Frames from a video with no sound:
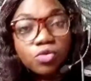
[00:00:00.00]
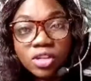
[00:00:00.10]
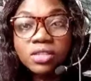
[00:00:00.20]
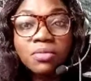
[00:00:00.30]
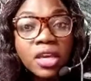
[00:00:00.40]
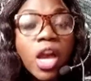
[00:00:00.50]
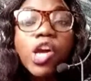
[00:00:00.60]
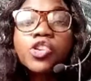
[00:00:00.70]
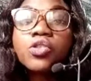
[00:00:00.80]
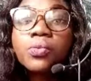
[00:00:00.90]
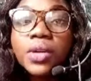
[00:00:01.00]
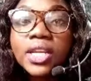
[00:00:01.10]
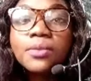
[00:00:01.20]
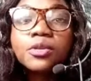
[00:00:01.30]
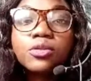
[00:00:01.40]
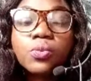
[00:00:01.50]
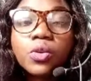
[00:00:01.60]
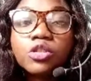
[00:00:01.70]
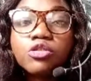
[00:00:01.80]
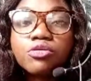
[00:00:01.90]
trust me, you really wouldn't
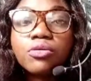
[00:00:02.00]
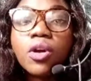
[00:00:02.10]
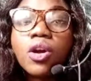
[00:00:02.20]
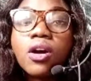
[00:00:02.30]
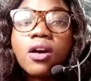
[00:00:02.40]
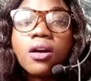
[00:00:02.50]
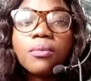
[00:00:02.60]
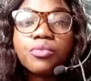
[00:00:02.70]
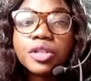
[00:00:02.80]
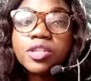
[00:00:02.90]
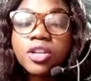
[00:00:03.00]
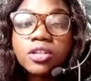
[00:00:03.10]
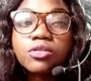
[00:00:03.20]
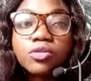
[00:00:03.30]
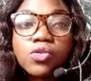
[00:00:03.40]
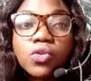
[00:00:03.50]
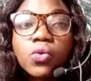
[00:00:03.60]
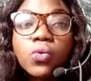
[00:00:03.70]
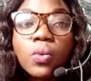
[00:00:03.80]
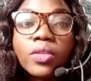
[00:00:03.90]
want to return to
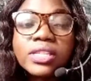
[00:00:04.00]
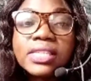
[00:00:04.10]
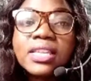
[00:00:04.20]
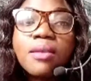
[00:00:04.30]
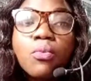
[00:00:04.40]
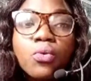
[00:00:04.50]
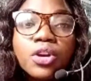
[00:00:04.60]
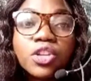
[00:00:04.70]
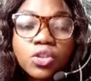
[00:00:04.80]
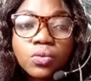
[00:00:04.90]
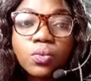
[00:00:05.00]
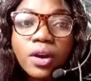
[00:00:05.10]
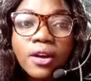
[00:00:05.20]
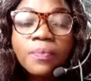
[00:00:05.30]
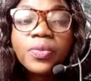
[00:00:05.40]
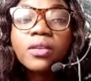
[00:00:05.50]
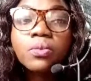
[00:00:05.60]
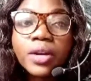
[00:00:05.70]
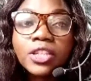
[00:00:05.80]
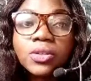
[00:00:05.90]
school the same way you were
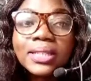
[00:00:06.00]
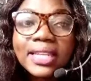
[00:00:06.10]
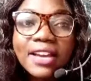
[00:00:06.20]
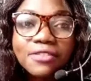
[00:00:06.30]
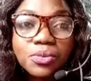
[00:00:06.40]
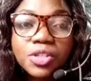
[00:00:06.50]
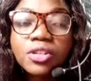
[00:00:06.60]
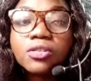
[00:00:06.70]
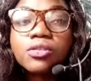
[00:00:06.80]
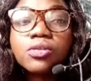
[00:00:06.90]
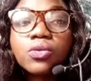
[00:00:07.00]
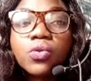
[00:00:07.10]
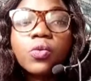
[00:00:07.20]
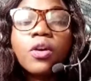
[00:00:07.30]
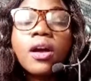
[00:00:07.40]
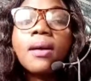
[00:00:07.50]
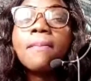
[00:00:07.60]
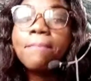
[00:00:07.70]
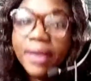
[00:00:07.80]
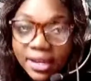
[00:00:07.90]
when you left. Return to school
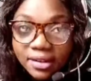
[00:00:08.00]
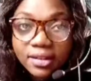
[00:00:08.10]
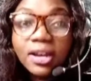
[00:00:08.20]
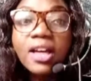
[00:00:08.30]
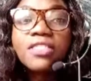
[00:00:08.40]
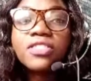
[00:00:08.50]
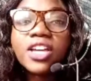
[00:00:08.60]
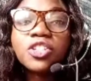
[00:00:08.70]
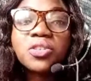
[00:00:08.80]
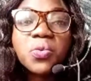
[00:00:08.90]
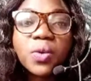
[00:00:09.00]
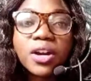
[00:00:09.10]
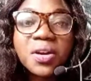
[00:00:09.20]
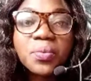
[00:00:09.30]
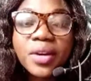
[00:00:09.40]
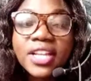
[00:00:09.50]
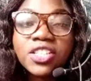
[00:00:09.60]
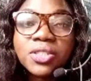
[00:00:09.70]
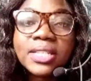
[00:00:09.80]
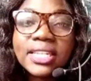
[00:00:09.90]
better than you were
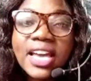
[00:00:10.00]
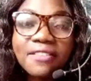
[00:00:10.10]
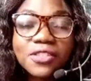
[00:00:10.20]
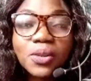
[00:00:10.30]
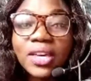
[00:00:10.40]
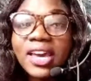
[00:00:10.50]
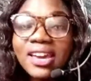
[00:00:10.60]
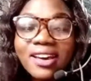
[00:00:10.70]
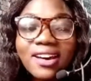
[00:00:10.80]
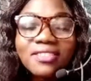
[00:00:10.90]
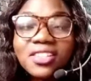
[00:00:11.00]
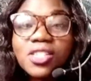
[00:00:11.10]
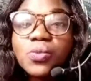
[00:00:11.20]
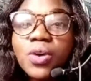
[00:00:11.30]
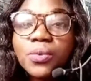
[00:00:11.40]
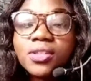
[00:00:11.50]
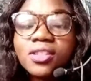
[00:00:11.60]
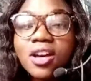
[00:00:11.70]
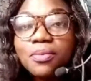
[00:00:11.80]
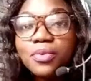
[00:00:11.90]
when you left. Okay, this is where we
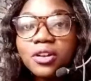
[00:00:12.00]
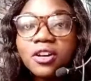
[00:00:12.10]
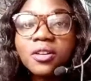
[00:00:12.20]
stop